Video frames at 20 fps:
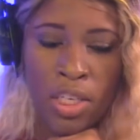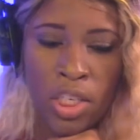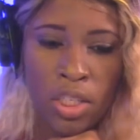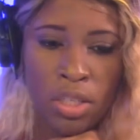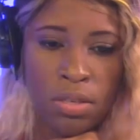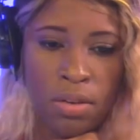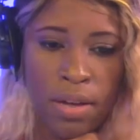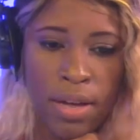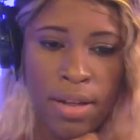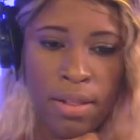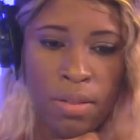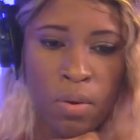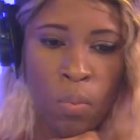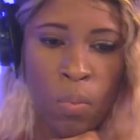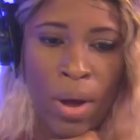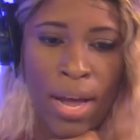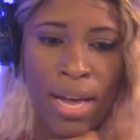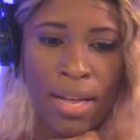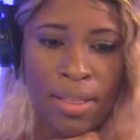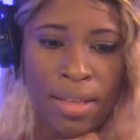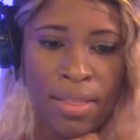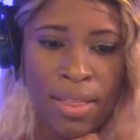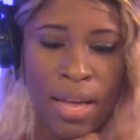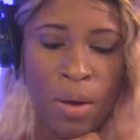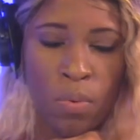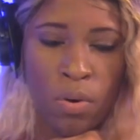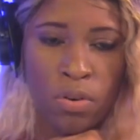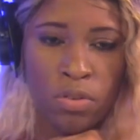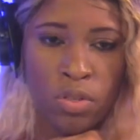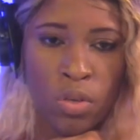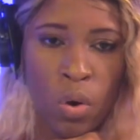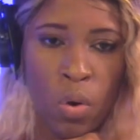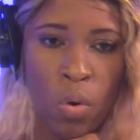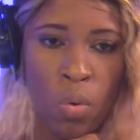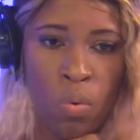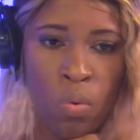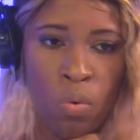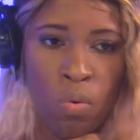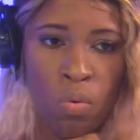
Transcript: just in the way that they were so